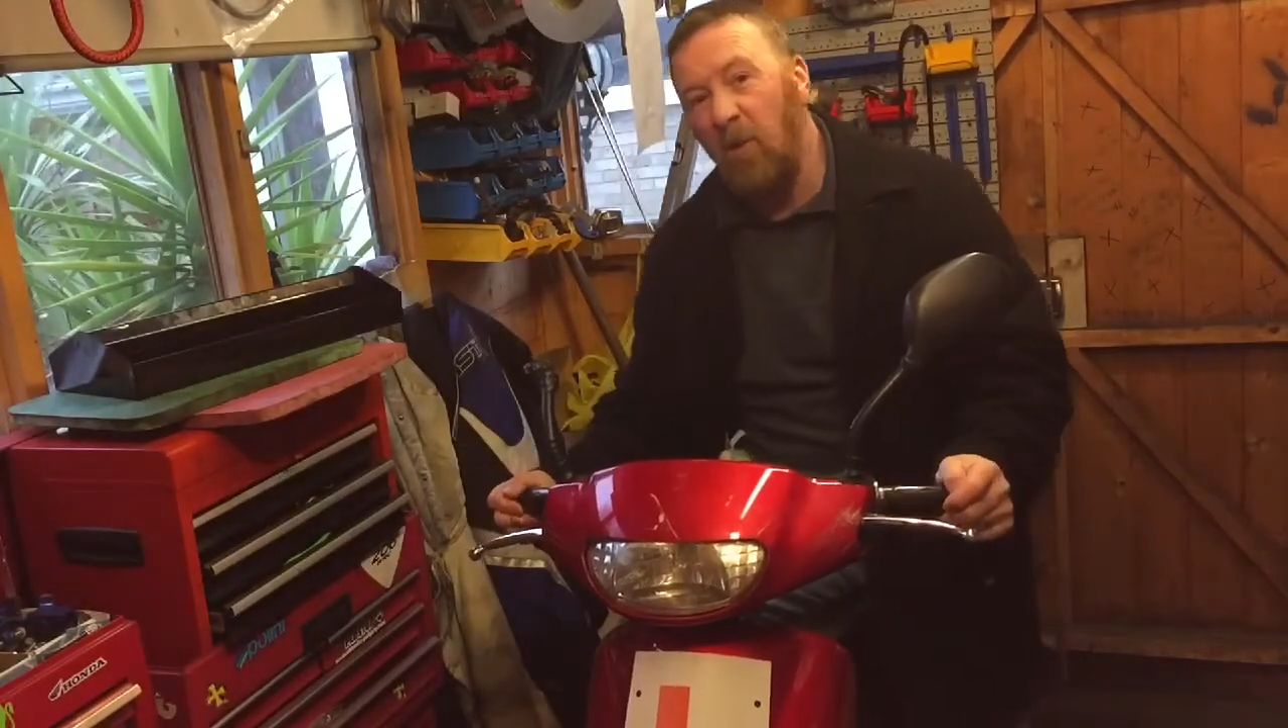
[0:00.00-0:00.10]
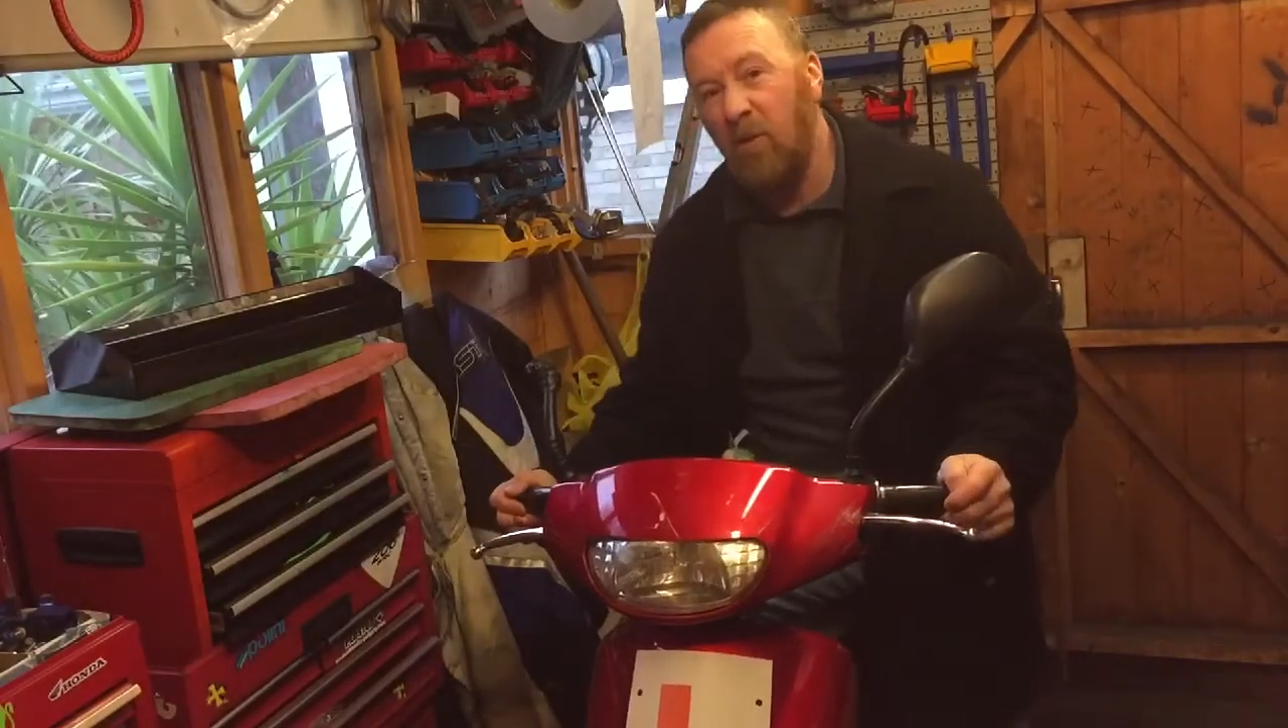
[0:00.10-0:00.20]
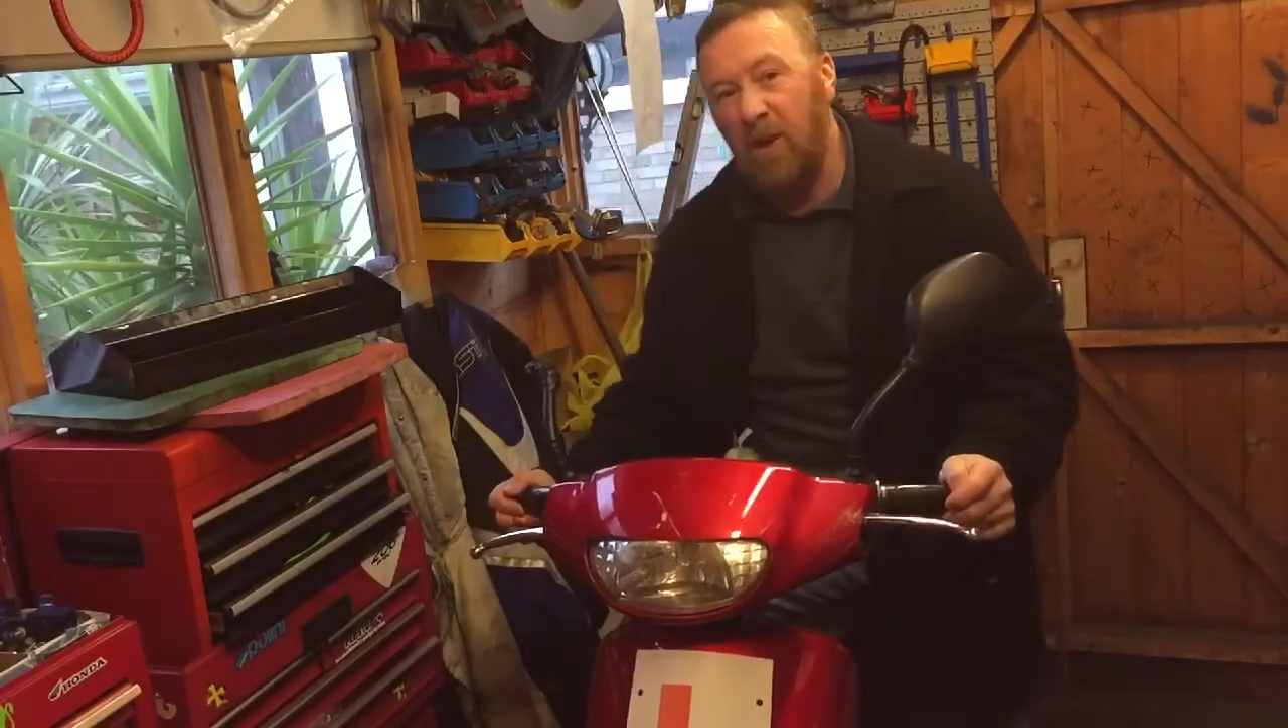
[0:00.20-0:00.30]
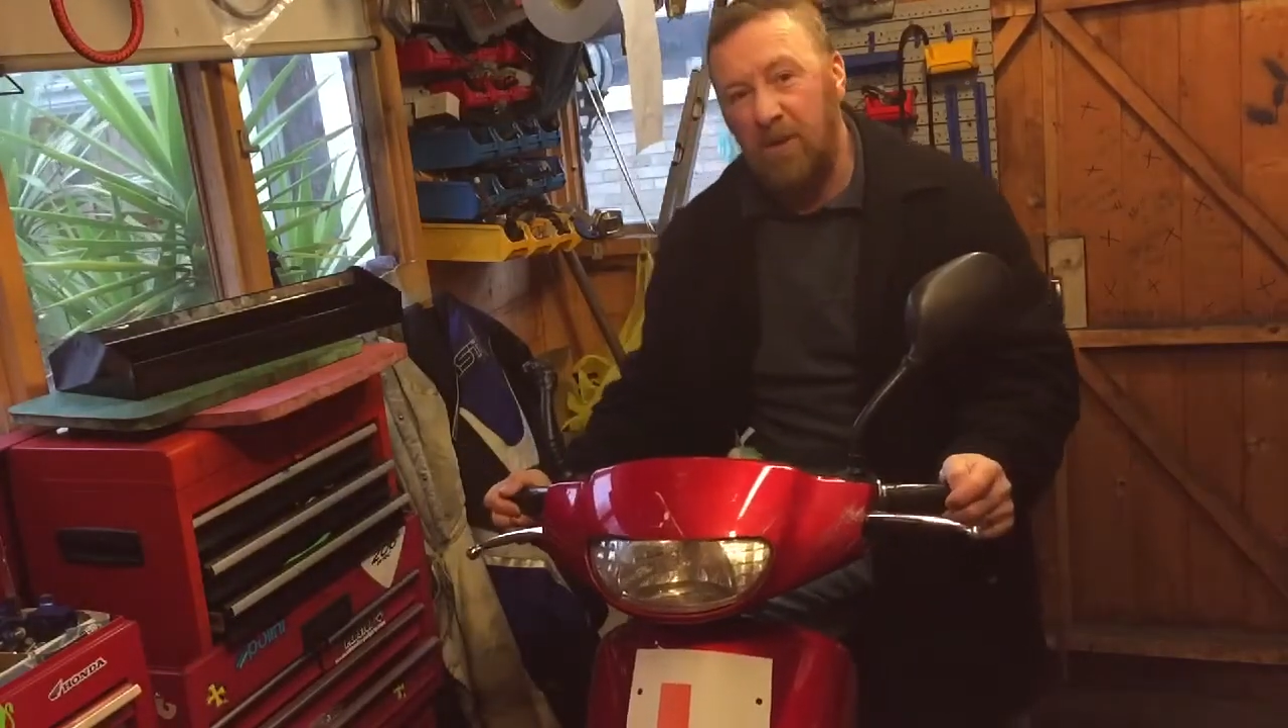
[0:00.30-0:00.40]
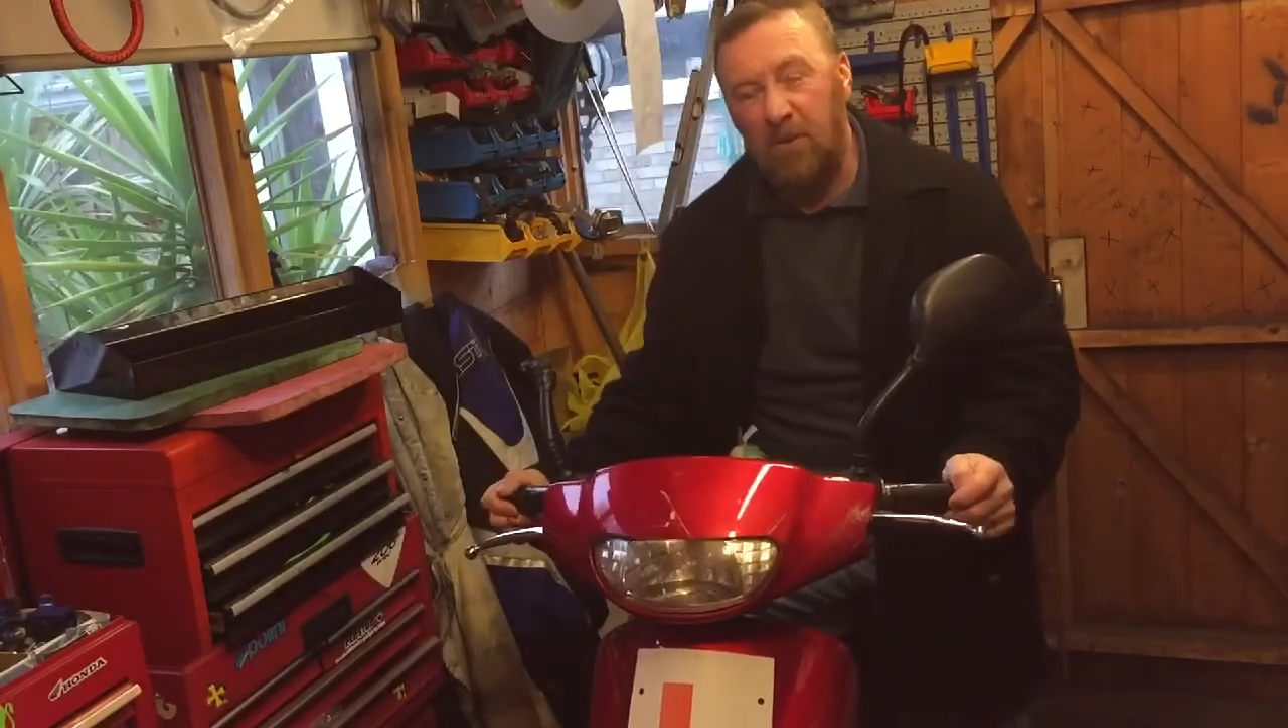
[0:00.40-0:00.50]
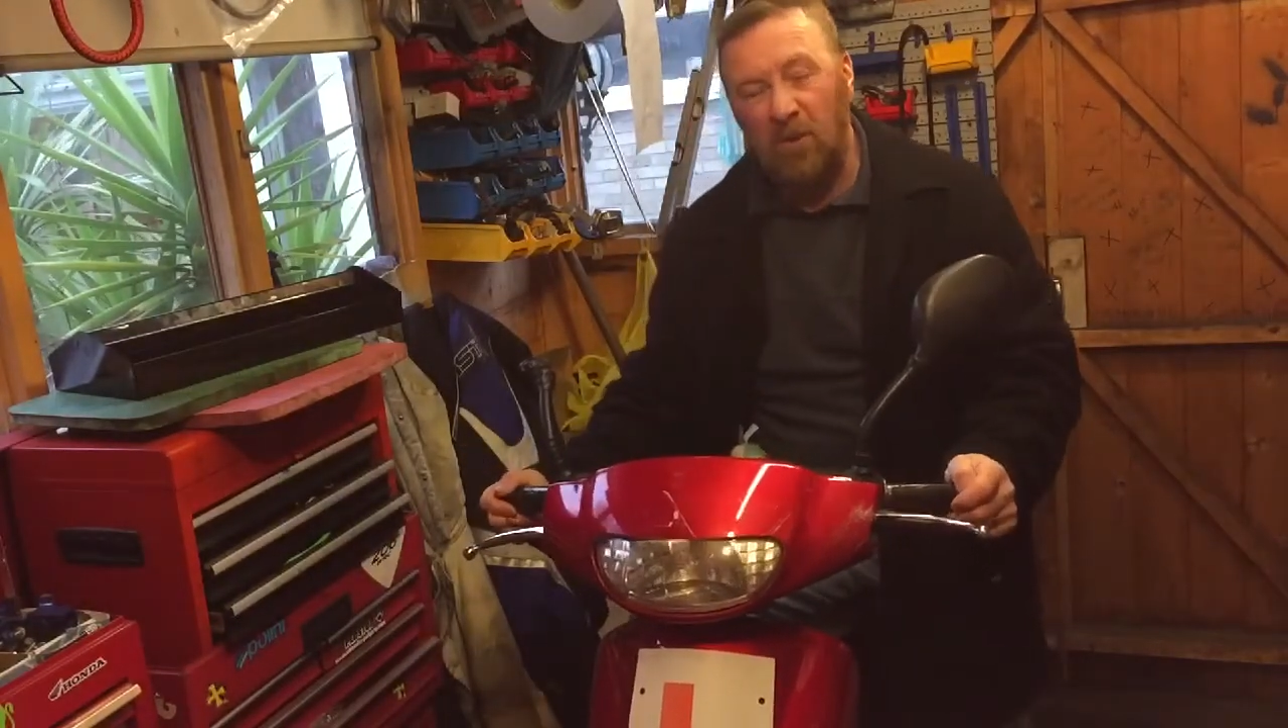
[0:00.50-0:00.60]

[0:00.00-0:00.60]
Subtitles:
for it,